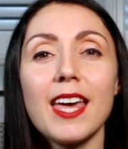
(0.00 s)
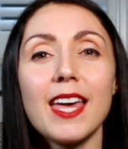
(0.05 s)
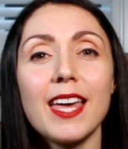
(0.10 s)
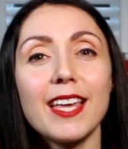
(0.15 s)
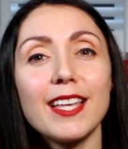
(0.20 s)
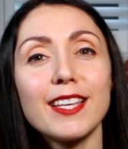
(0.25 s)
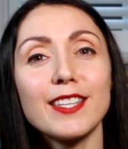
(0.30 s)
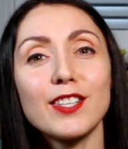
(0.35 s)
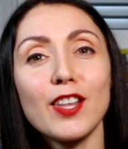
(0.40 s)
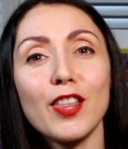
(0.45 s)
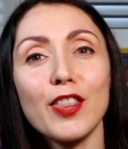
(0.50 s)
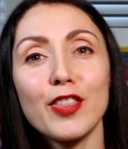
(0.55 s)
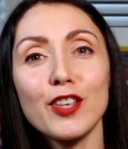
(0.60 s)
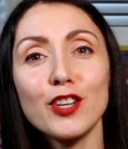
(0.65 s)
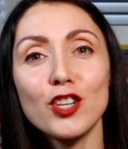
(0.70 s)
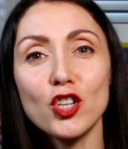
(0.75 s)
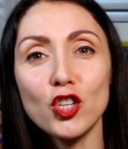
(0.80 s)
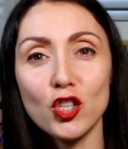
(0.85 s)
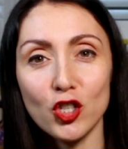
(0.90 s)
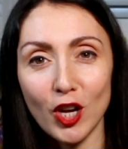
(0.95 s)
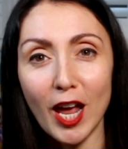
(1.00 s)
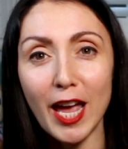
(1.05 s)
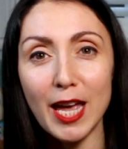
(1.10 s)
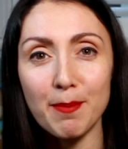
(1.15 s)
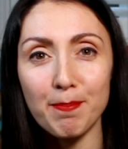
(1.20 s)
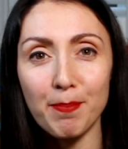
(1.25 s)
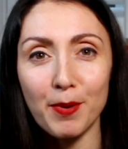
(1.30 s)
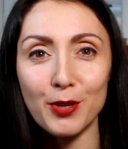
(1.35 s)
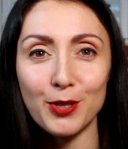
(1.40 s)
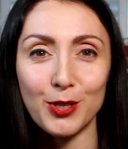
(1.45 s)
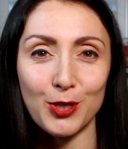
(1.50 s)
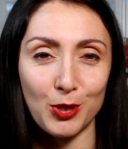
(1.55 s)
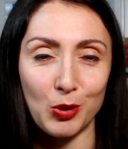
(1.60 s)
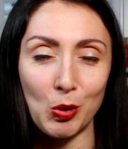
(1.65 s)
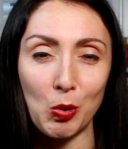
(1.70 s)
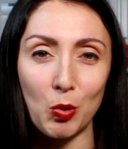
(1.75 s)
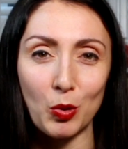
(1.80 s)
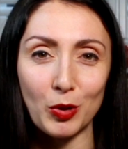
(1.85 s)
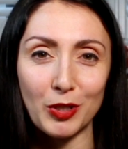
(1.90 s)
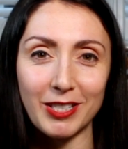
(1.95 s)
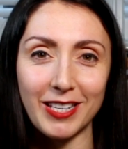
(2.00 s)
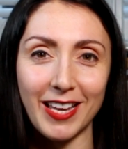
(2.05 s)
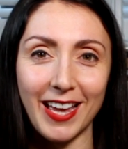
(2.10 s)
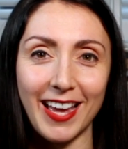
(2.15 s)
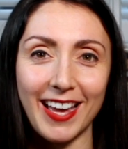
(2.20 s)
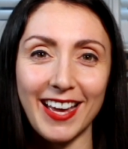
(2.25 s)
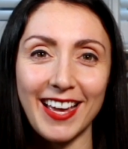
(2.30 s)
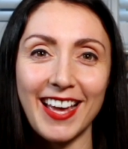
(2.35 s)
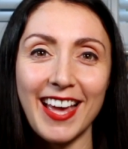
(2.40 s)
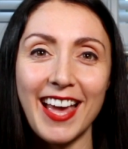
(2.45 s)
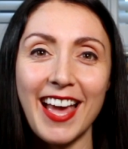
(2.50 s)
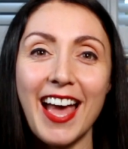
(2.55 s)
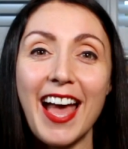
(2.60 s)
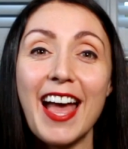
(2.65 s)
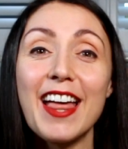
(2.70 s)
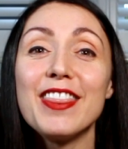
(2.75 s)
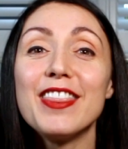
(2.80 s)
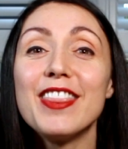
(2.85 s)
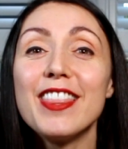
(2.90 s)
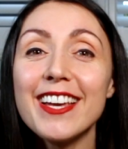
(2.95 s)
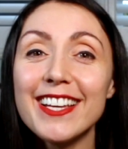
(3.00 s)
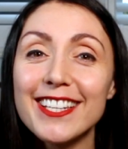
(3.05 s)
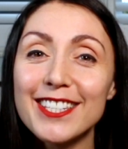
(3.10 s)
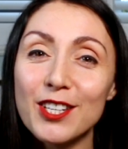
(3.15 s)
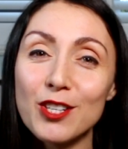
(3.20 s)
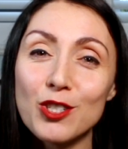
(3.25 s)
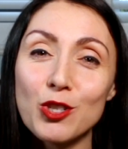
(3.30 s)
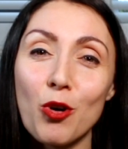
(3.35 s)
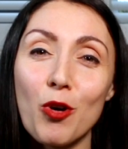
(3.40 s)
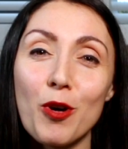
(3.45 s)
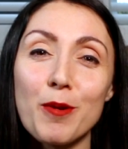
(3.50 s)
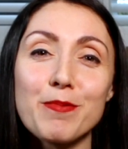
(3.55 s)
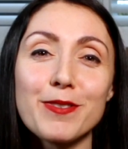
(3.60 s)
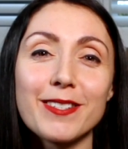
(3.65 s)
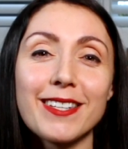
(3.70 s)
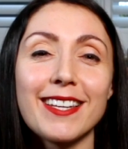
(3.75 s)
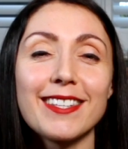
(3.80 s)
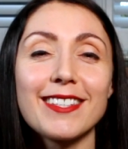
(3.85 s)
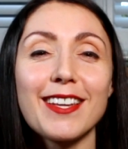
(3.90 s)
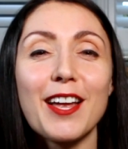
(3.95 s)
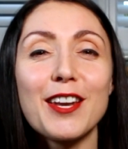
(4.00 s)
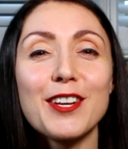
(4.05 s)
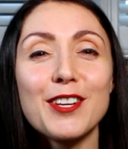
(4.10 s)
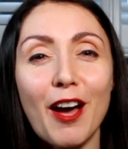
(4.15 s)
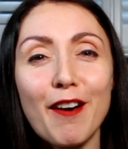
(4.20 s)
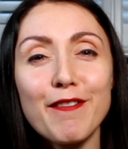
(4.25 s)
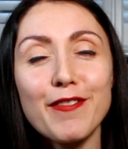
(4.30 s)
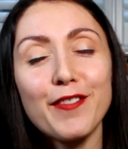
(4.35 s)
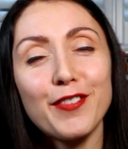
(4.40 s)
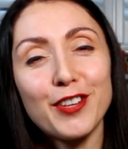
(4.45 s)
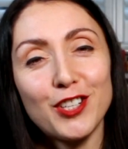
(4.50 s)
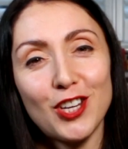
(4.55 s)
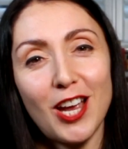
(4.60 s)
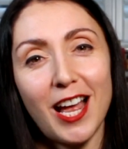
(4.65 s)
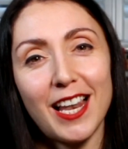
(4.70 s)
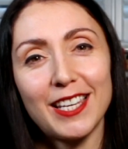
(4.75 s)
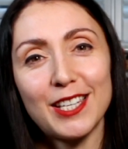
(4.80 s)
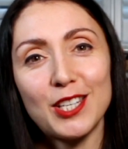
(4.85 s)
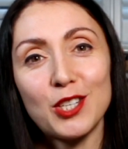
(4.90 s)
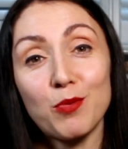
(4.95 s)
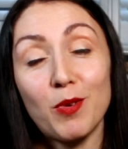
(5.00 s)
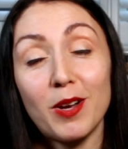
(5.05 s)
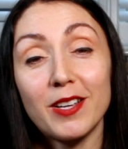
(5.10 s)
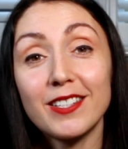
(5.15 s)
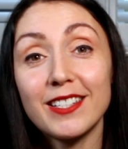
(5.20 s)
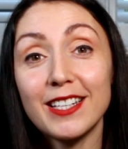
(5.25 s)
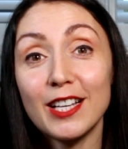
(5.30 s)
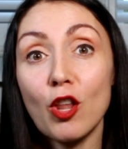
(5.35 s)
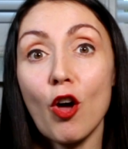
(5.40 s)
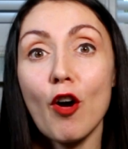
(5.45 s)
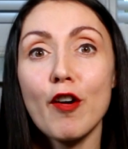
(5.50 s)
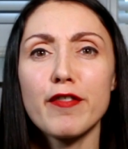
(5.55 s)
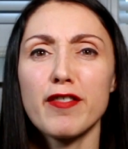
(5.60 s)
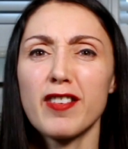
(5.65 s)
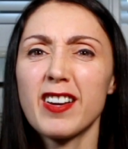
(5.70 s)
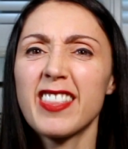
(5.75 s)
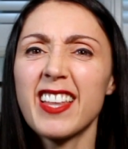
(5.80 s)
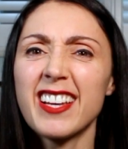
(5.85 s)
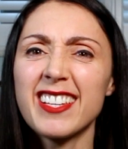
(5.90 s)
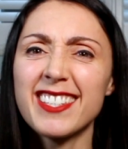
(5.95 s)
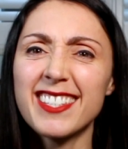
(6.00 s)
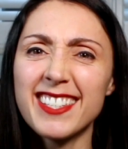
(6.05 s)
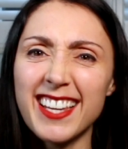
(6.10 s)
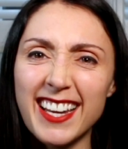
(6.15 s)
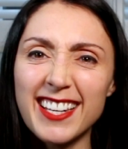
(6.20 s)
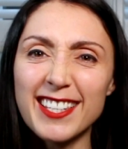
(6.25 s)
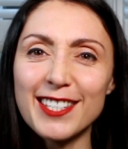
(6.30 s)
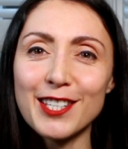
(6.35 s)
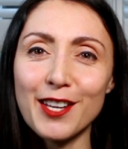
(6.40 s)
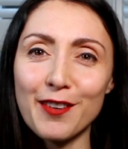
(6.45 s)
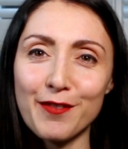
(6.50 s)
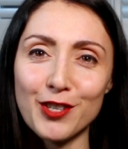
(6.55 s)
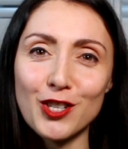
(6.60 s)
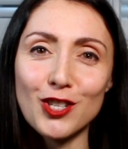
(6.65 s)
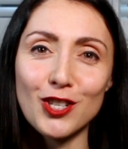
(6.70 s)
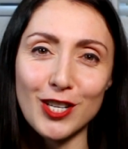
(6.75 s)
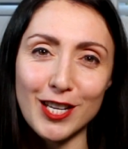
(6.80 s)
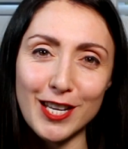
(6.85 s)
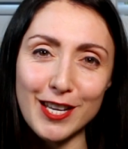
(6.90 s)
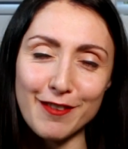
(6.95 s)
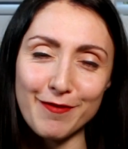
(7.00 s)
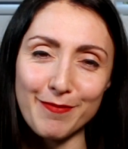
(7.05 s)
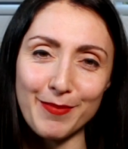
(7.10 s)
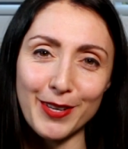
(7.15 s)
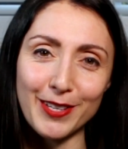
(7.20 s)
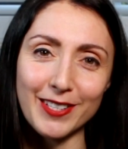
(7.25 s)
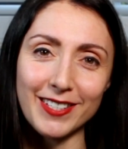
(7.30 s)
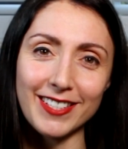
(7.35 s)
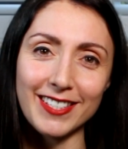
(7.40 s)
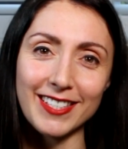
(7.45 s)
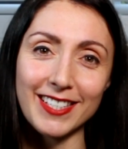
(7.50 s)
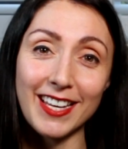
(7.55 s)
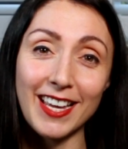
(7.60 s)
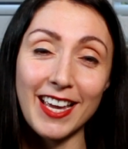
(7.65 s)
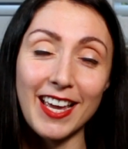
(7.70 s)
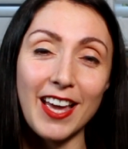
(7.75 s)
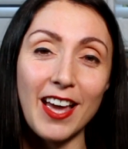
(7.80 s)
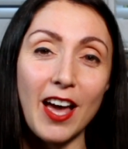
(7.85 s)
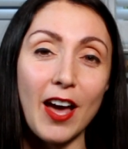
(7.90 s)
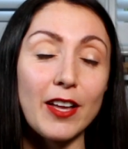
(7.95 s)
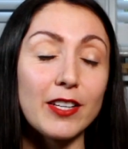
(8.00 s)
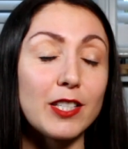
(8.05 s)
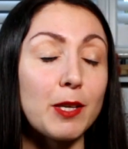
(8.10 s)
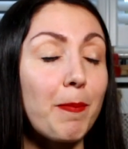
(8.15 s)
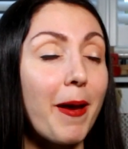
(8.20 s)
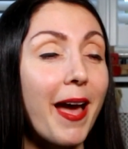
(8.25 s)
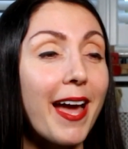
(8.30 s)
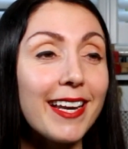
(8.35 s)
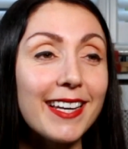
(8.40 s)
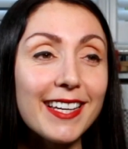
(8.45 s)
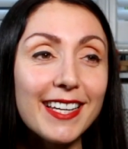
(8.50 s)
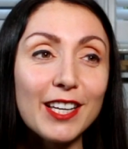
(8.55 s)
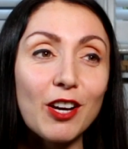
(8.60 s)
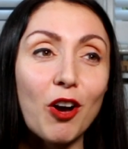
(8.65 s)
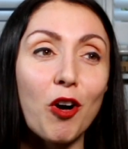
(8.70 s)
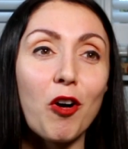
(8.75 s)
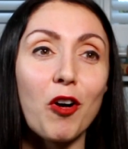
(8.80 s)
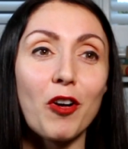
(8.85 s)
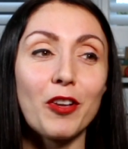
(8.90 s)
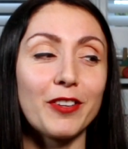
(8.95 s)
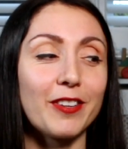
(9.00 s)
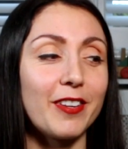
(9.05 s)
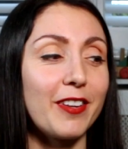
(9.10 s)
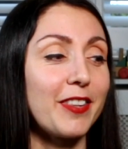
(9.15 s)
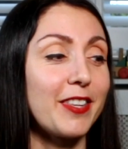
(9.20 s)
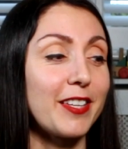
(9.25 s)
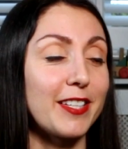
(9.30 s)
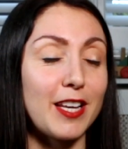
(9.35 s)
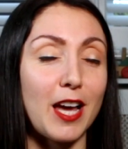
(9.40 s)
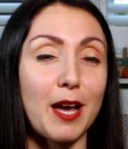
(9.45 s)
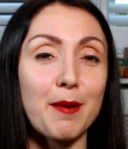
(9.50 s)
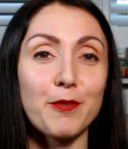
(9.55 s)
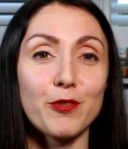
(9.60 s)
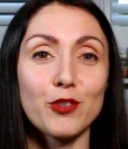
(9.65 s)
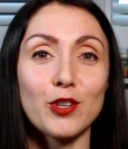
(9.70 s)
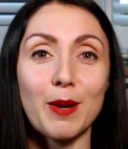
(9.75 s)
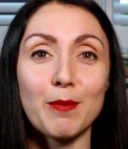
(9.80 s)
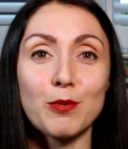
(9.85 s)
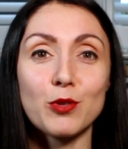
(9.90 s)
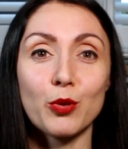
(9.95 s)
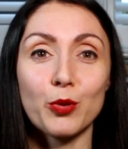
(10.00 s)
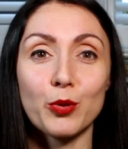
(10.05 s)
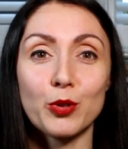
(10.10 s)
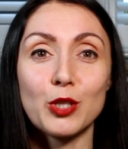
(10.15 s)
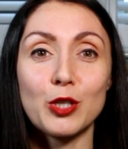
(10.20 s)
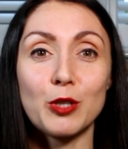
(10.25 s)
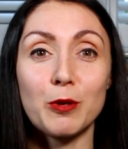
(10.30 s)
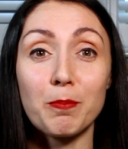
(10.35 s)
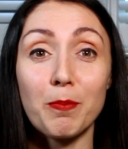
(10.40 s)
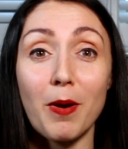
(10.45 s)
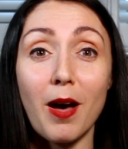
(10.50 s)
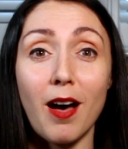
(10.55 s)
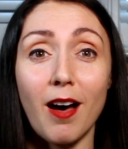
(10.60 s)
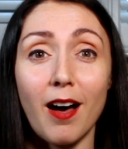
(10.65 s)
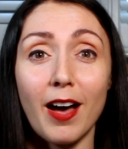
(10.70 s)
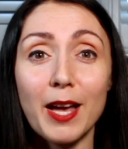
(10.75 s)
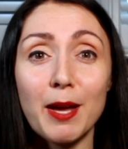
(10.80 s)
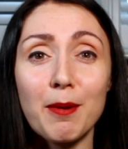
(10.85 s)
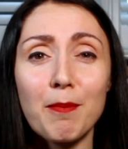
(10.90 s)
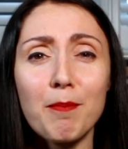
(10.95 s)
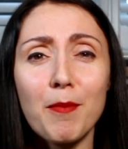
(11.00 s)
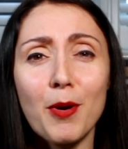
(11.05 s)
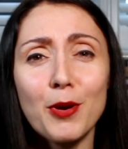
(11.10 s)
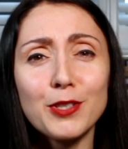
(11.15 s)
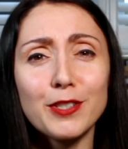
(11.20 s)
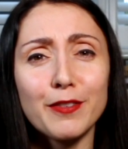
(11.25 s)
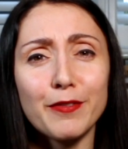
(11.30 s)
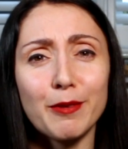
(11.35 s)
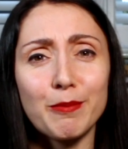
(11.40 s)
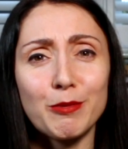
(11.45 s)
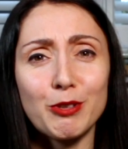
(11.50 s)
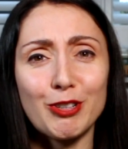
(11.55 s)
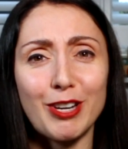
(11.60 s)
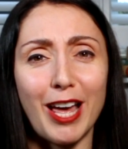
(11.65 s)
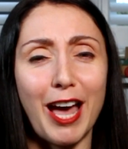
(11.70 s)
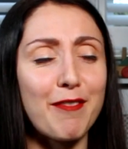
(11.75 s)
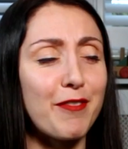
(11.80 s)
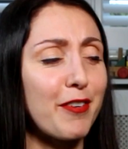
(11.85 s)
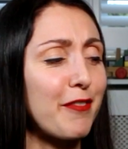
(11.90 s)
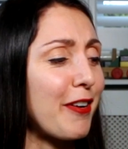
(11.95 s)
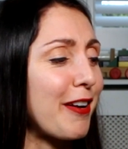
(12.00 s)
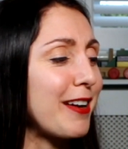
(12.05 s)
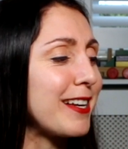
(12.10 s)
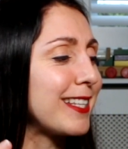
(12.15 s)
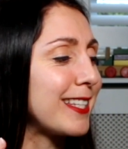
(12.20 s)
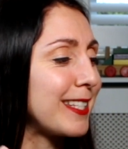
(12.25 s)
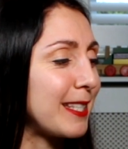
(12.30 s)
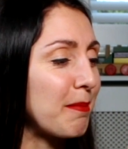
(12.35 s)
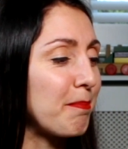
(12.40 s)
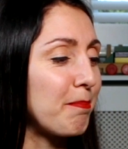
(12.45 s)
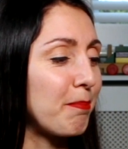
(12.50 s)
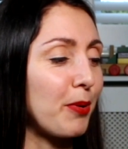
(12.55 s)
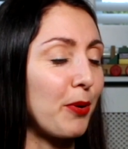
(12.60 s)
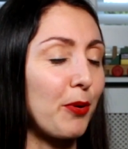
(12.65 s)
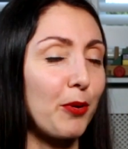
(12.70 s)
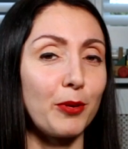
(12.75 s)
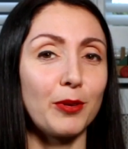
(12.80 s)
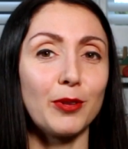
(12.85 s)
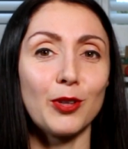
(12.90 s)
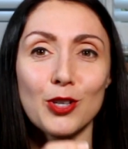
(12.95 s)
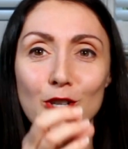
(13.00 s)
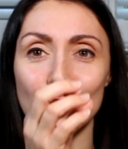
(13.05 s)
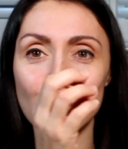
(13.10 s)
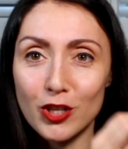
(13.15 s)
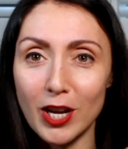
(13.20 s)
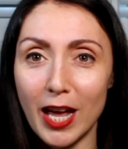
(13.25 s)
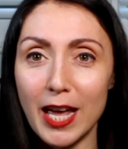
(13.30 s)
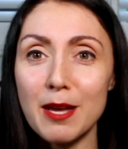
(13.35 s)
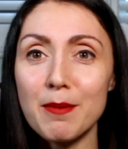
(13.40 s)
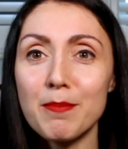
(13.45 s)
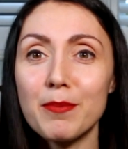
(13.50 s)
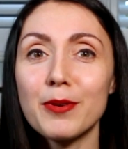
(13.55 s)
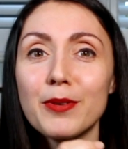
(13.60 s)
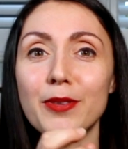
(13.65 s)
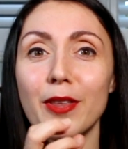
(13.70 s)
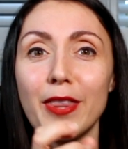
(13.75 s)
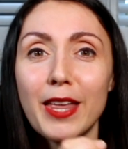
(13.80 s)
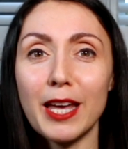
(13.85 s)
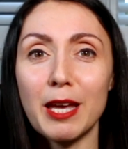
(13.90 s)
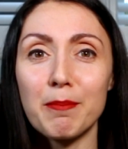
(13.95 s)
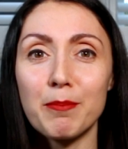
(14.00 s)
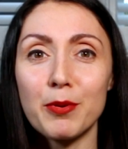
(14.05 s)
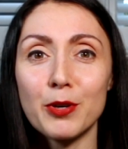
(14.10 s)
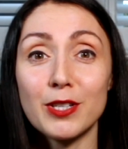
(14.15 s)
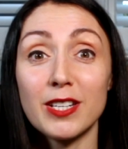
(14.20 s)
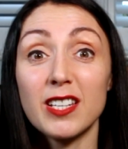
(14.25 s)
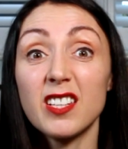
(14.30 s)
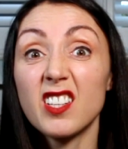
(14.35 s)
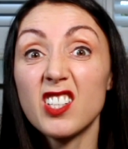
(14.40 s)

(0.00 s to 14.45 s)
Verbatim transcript: It's the Shape Sorter. This toy presents enough of a challenge while still offering that sense of achievement. Depending on the type of shape sorter you buy, most of them should have a very simple shape that they can put in.